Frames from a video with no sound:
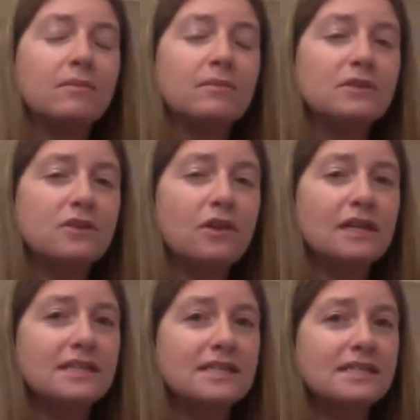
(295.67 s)

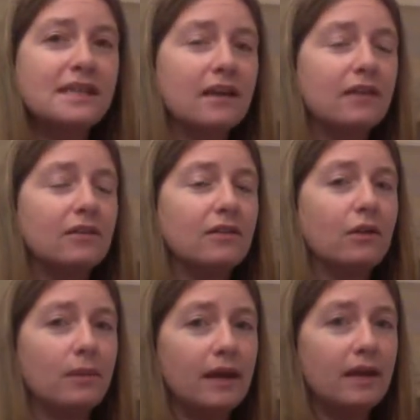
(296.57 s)
starting to set a
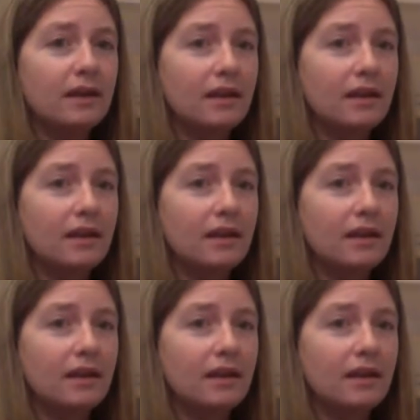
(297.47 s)
little bit.